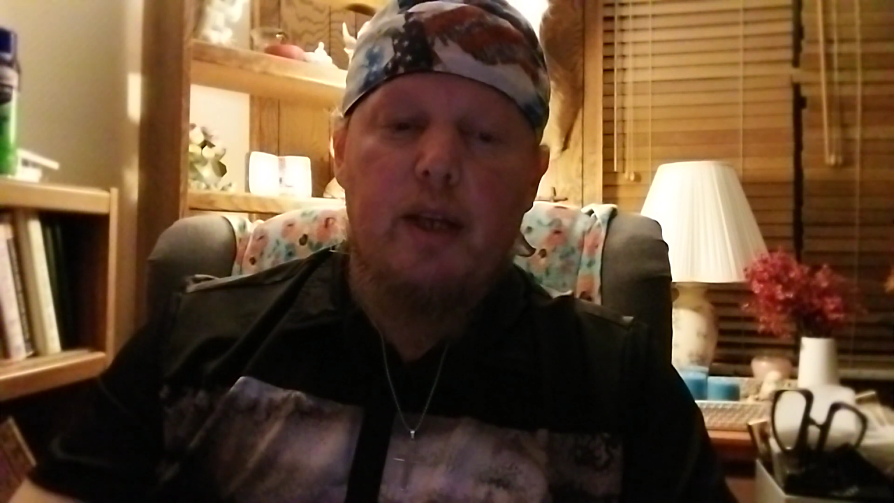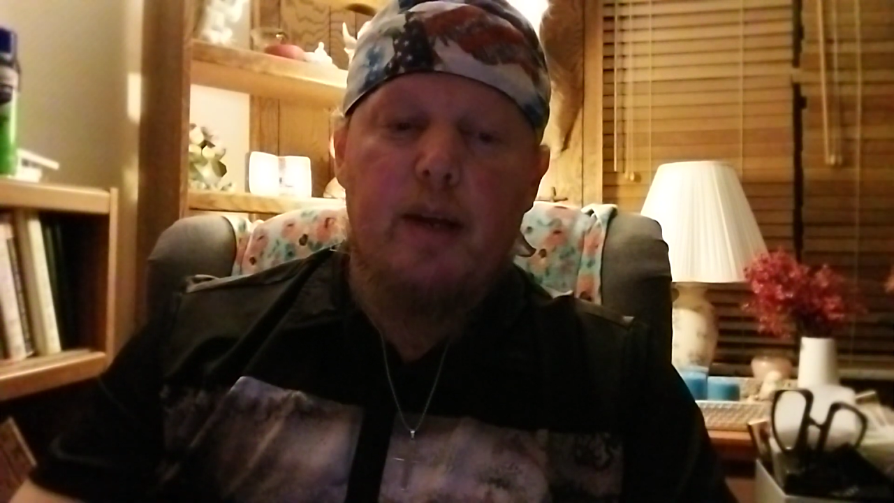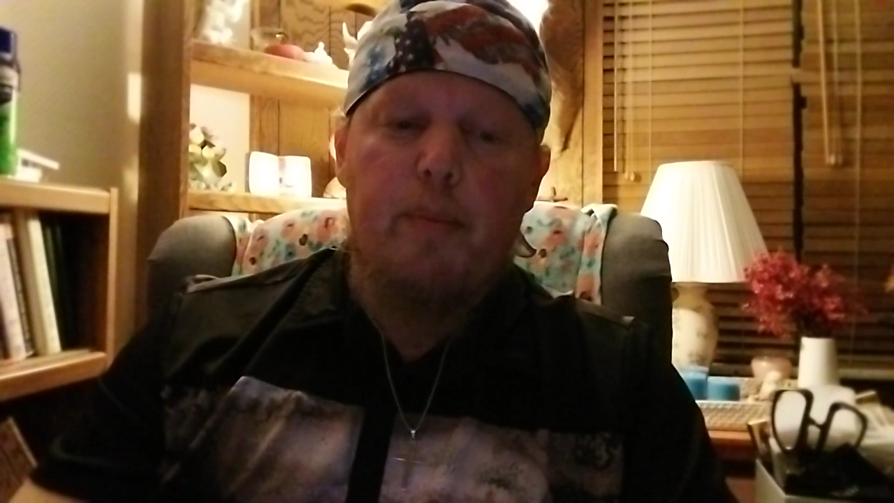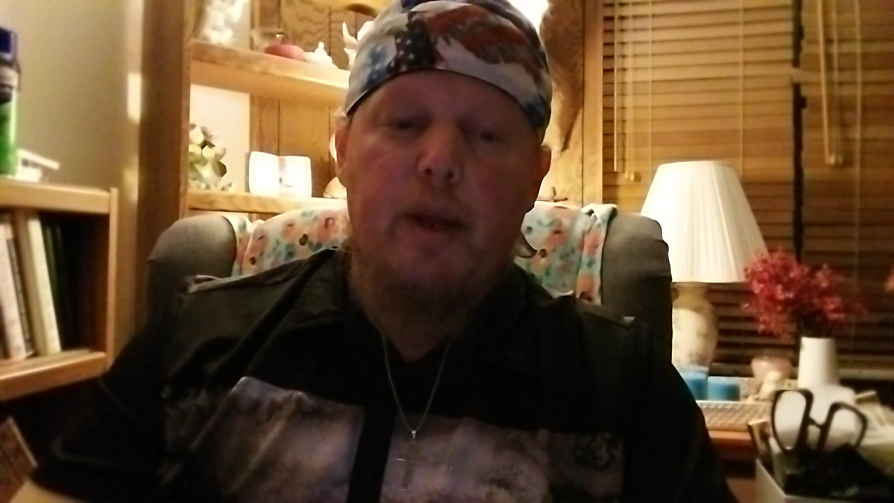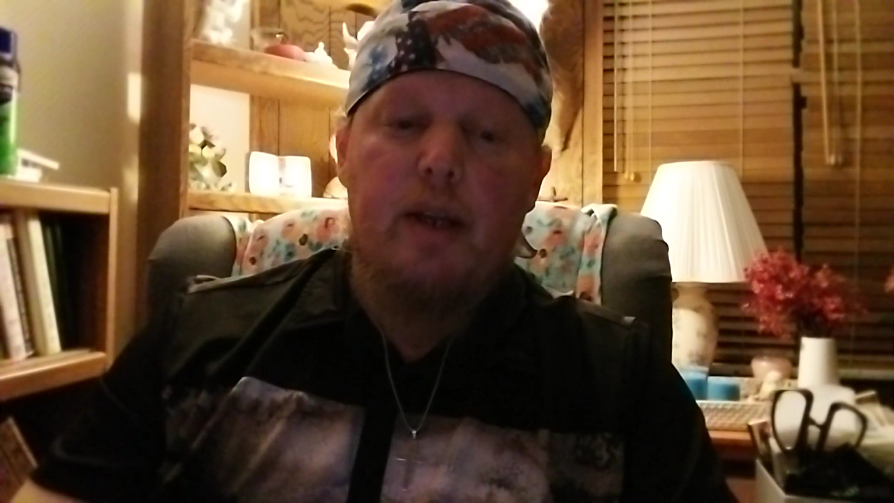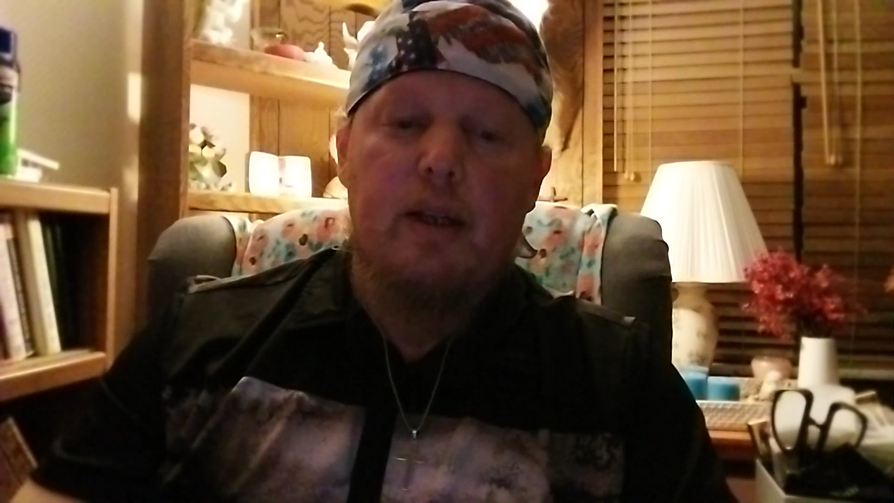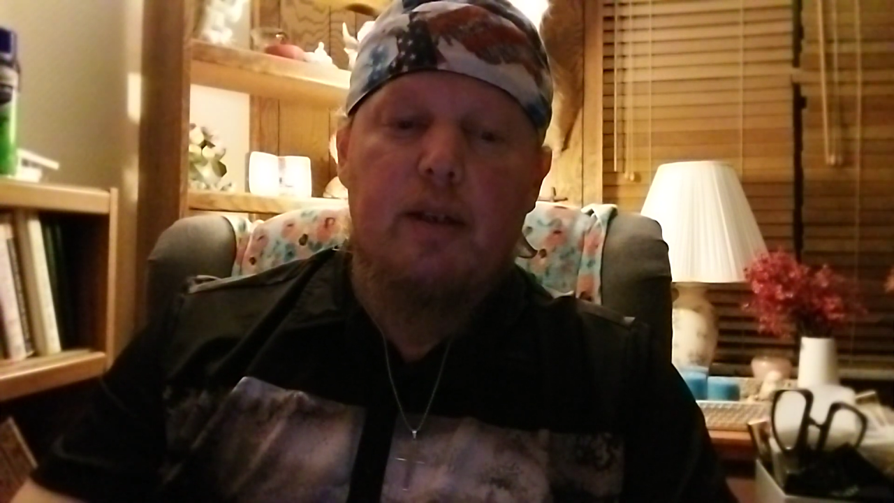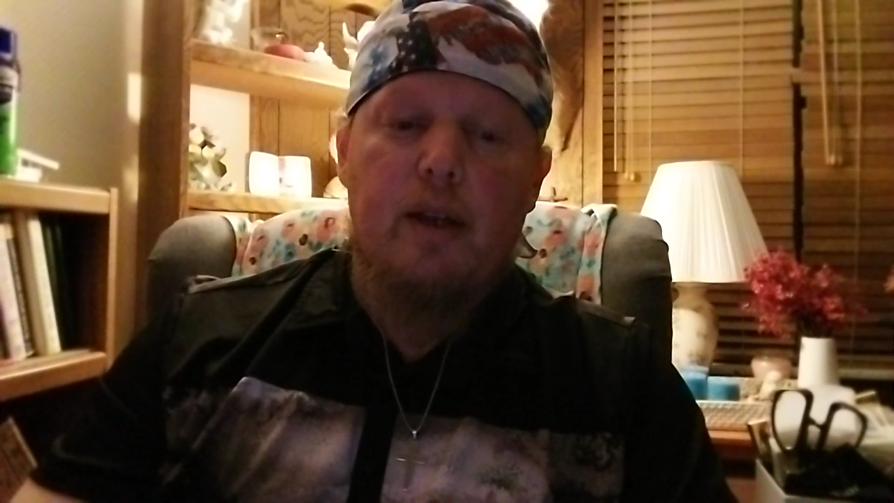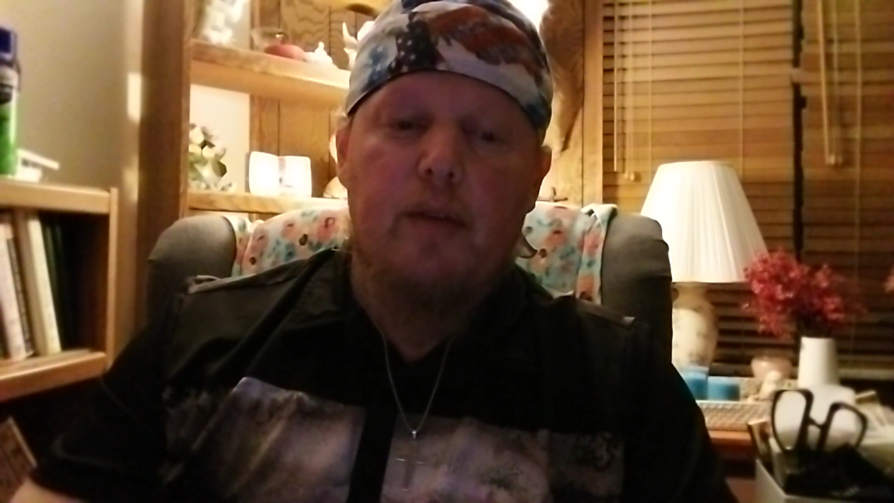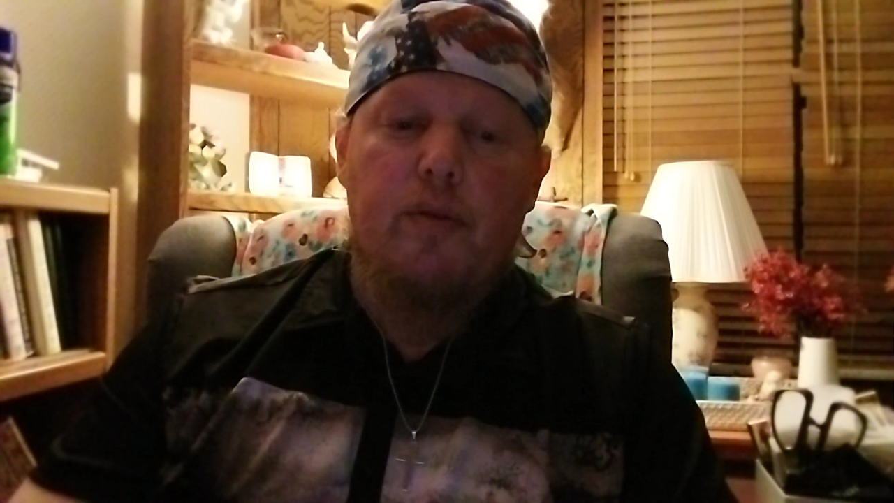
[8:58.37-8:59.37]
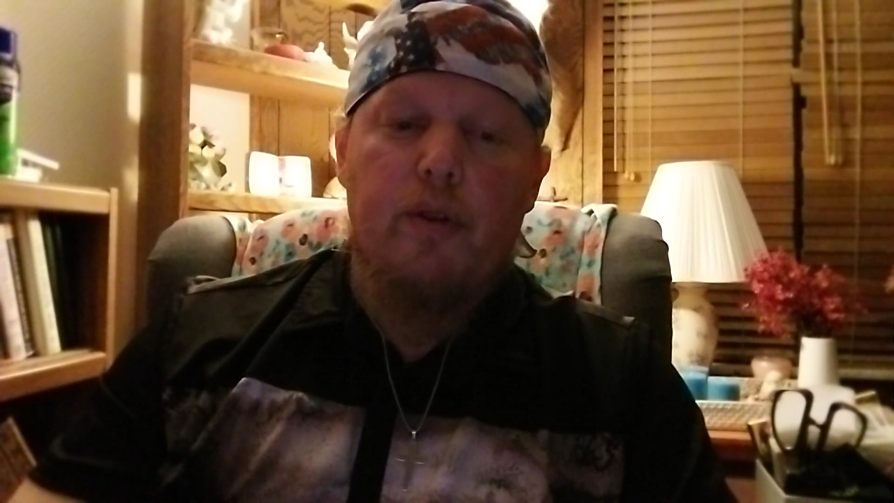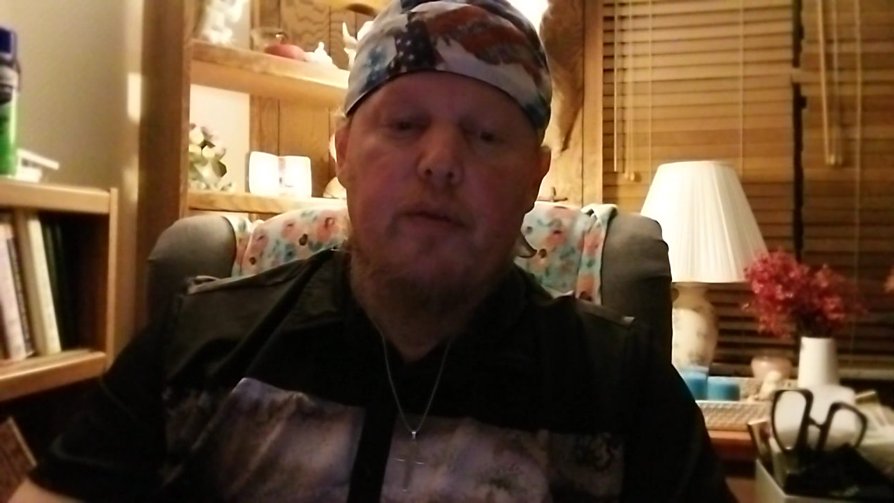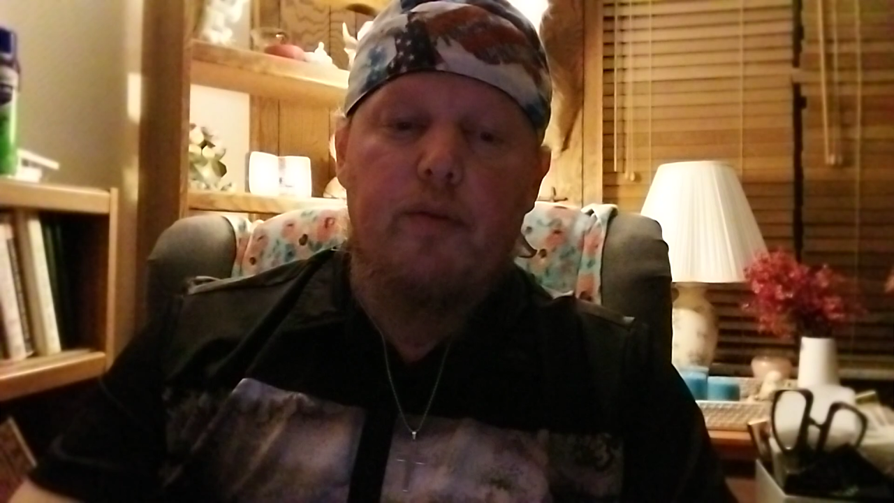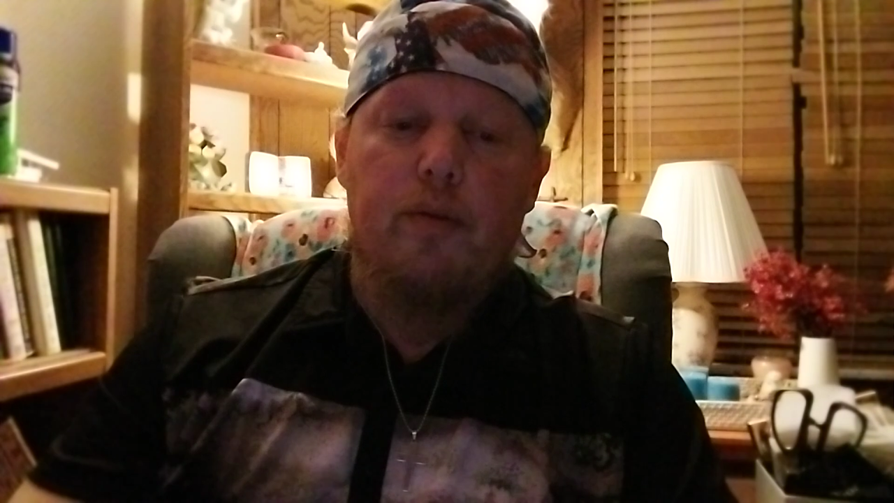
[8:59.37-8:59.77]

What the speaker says: had a panic attack for the